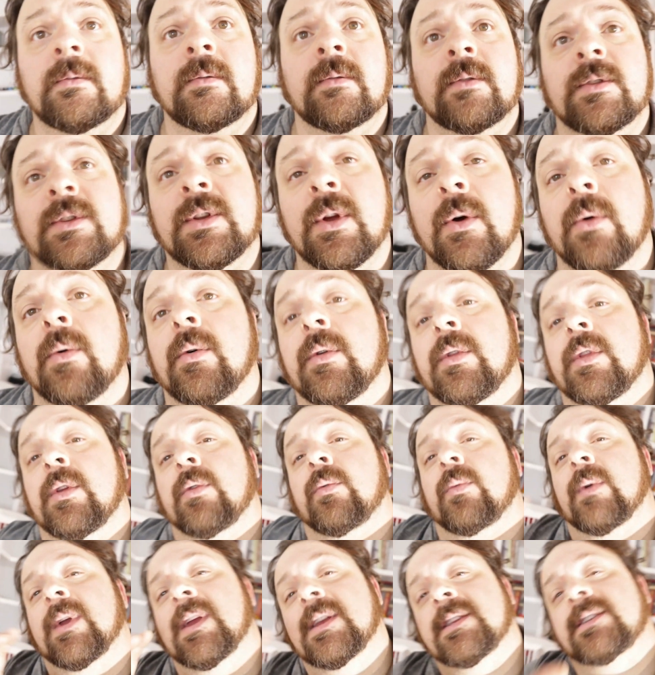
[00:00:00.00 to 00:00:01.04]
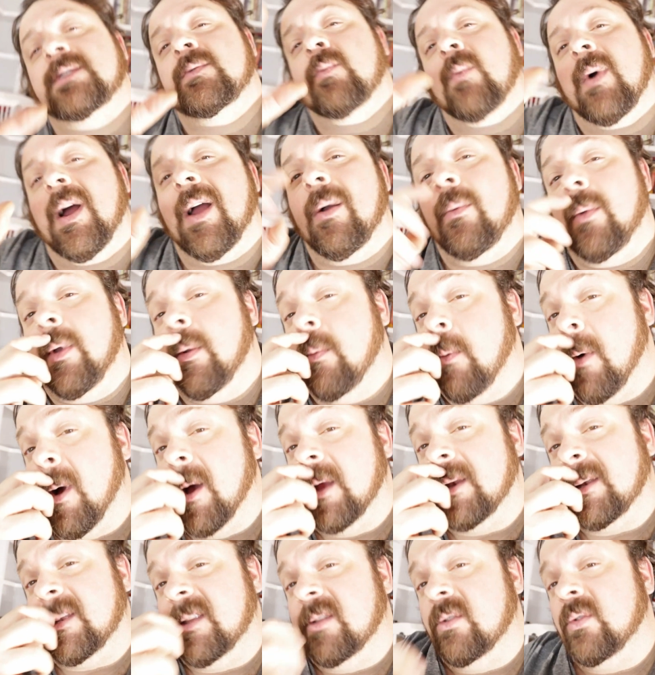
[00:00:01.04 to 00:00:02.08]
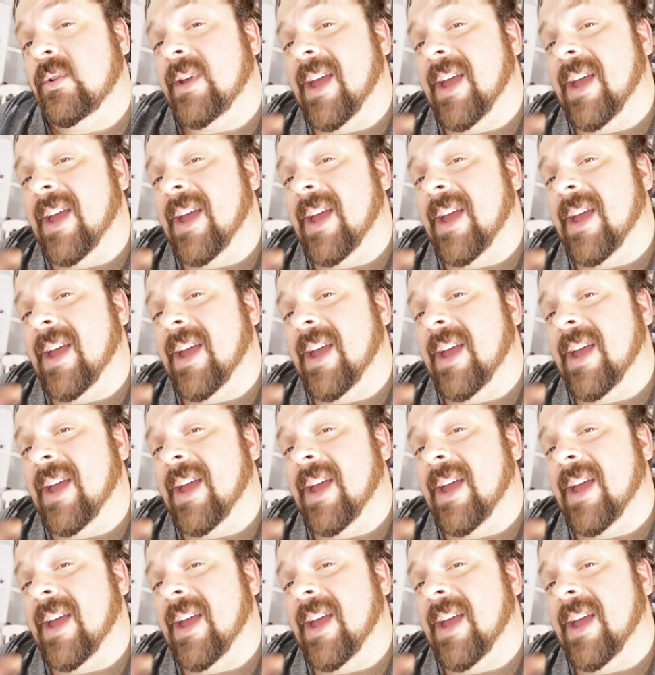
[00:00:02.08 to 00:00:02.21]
So the reason why we want to